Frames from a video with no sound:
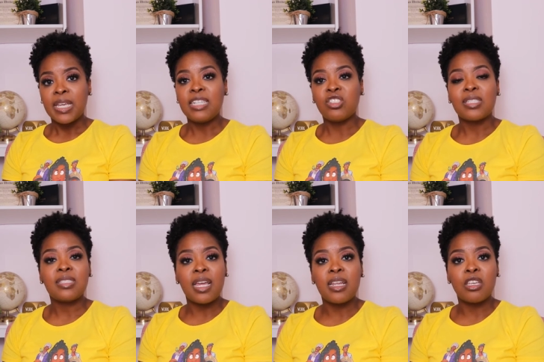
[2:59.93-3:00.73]
He's just
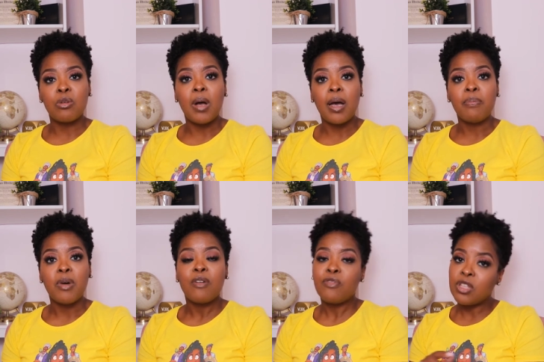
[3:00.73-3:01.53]
setting you up
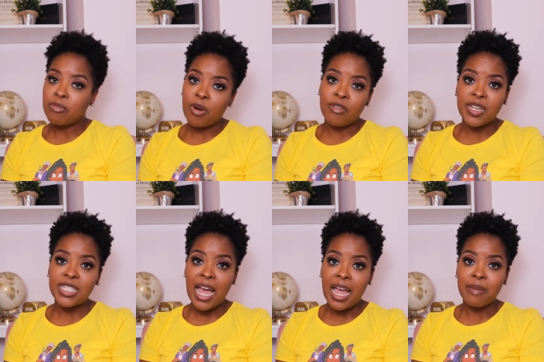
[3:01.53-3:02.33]
for the perfect
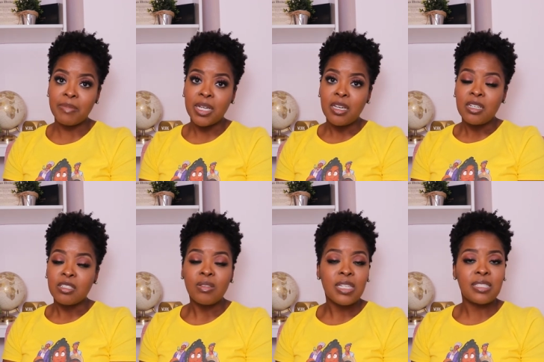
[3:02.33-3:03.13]
time.
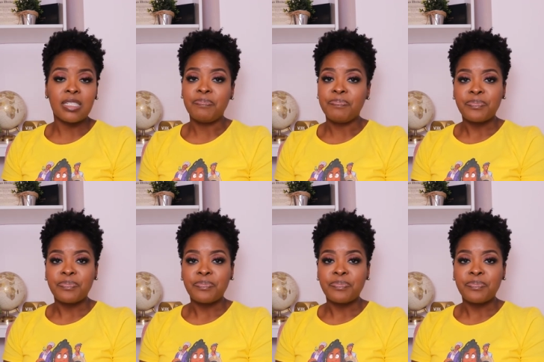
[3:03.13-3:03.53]
So listen,